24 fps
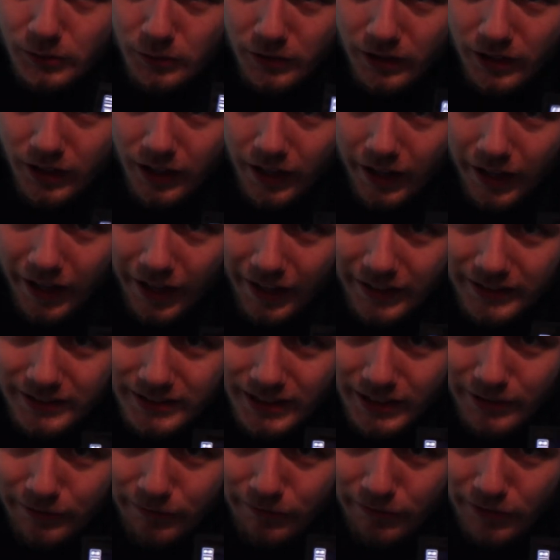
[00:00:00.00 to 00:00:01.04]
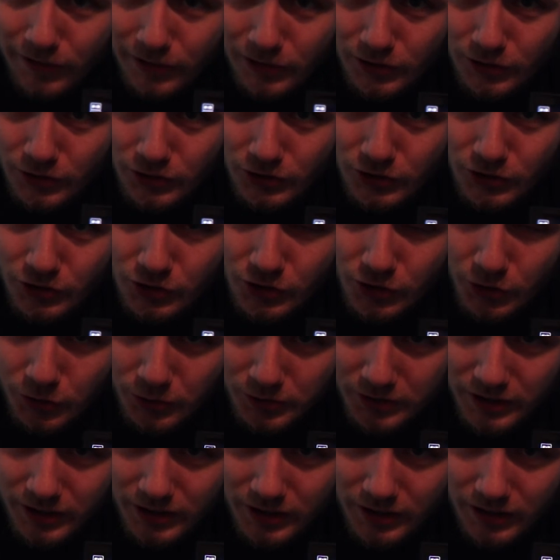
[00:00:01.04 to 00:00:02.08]
one, anti-flicker
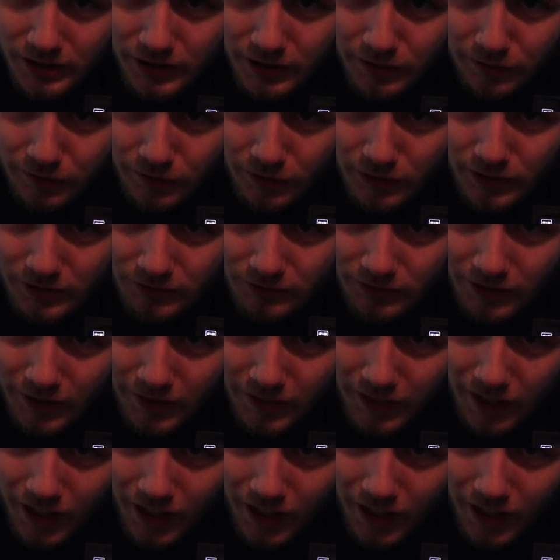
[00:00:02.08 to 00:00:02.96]
shoot, if you can read